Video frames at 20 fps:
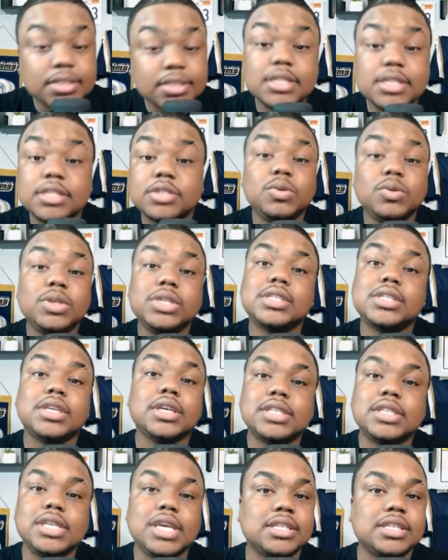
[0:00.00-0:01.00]
Since week
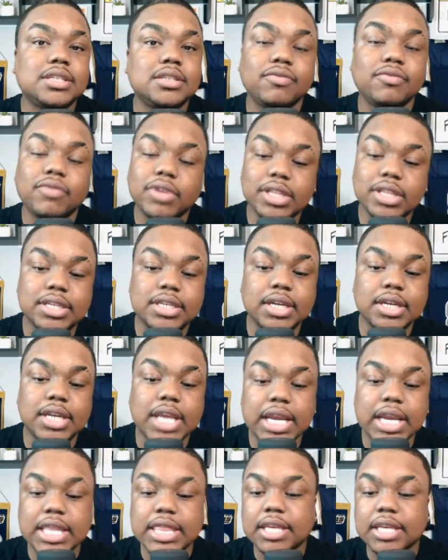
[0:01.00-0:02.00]
6, he hasn't really
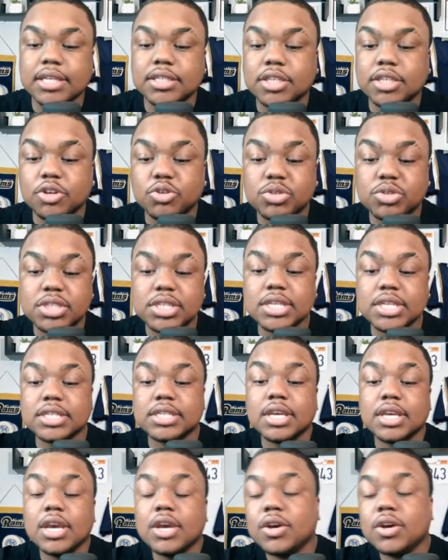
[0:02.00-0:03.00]
done anything. So
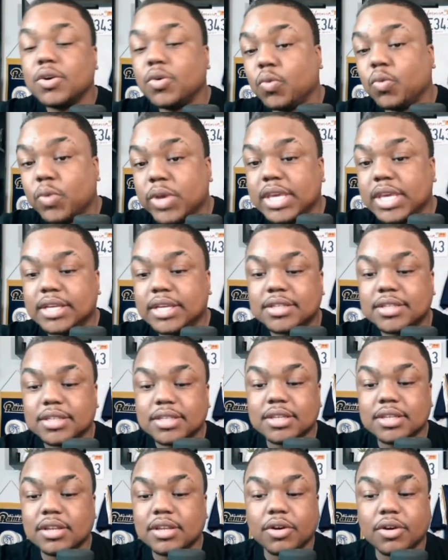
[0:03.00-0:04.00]
6 weeks,
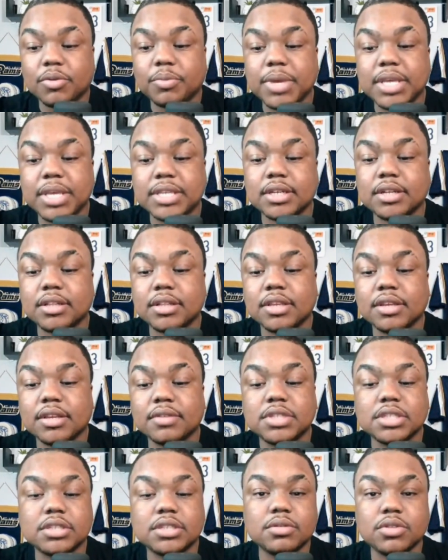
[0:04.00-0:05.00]
you know, basically
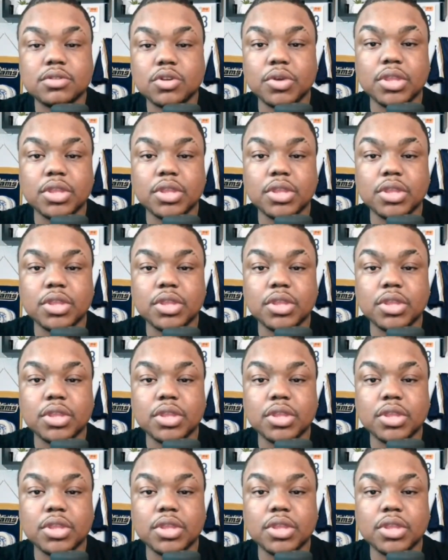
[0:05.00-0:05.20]
of just